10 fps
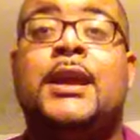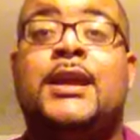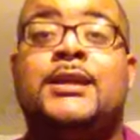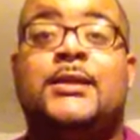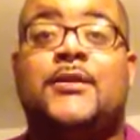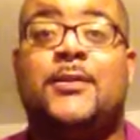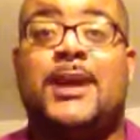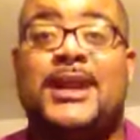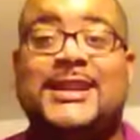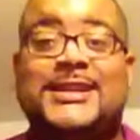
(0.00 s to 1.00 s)
Hello
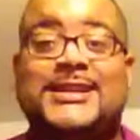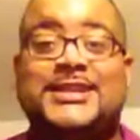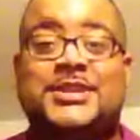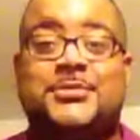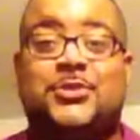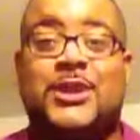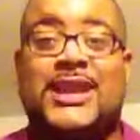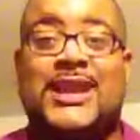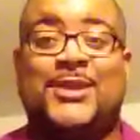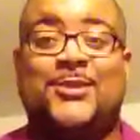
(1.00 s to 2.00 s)
everybody, this is your boy
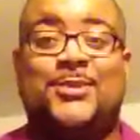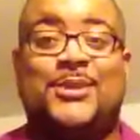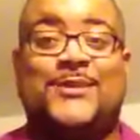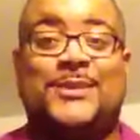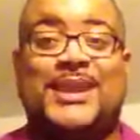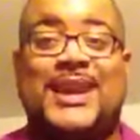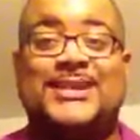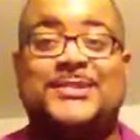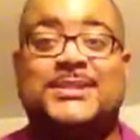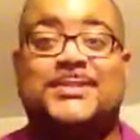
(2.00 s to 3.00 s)
Kenneth reporting from the
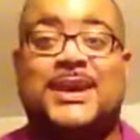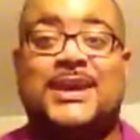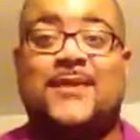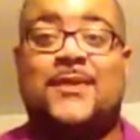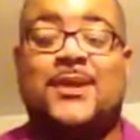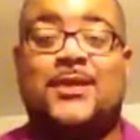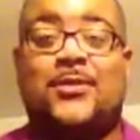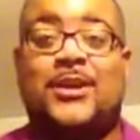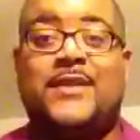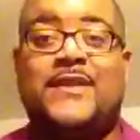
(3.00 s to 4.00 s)
KTookes Spot. Give me all a
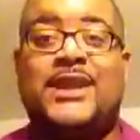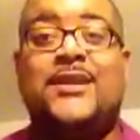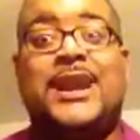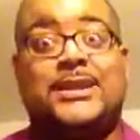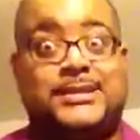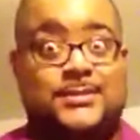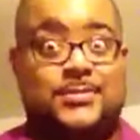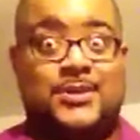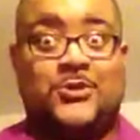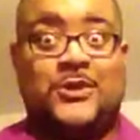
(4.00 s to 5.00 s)
brand new video and it's a
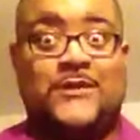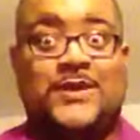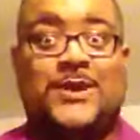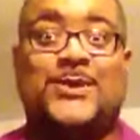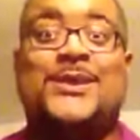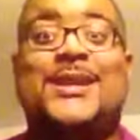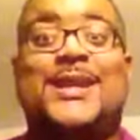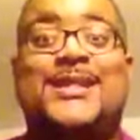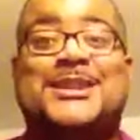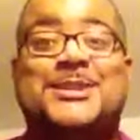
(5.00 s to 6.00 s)
book review
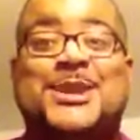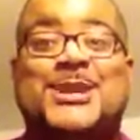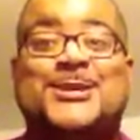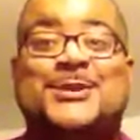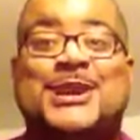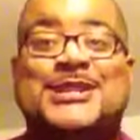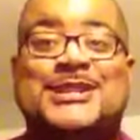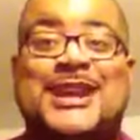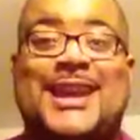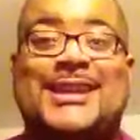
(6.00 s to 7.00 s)
that you guys are
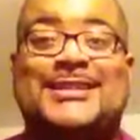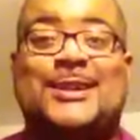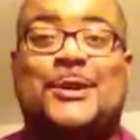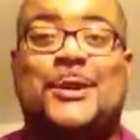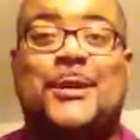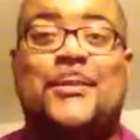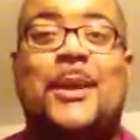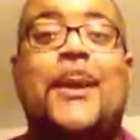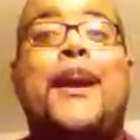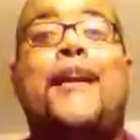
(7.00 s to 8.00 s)
watching and it's on
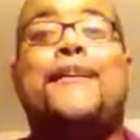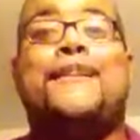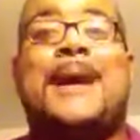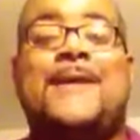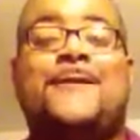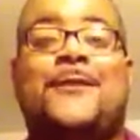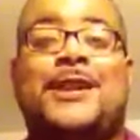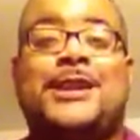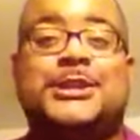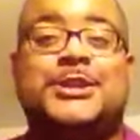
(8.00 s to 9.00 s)
my
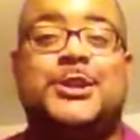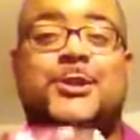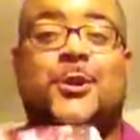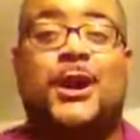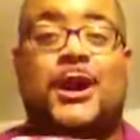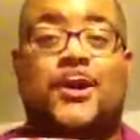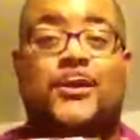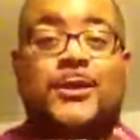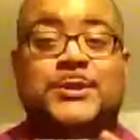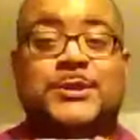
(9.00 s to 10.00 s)
friend Joe
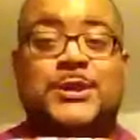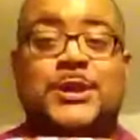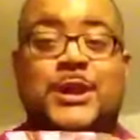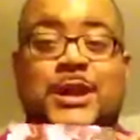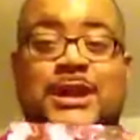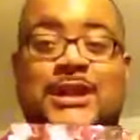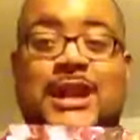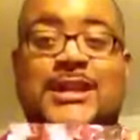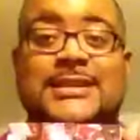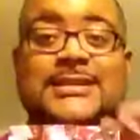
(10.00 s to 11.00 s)
Okonkwo's
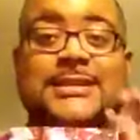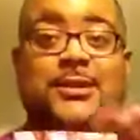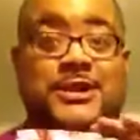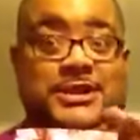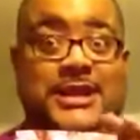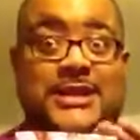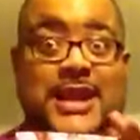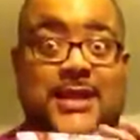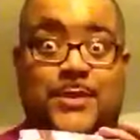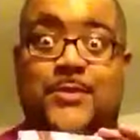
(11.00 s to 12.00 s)
latest, or I should say
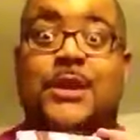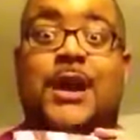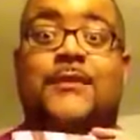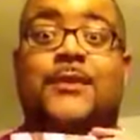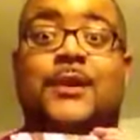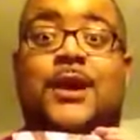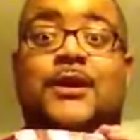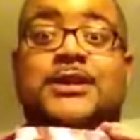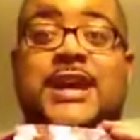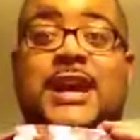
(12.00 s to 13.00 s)
debut novel
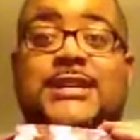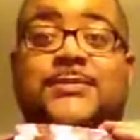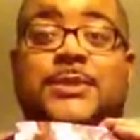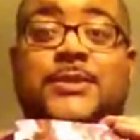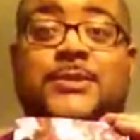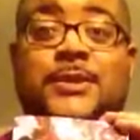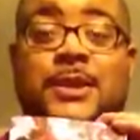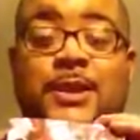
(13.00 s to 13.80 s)
called Jazz Moon,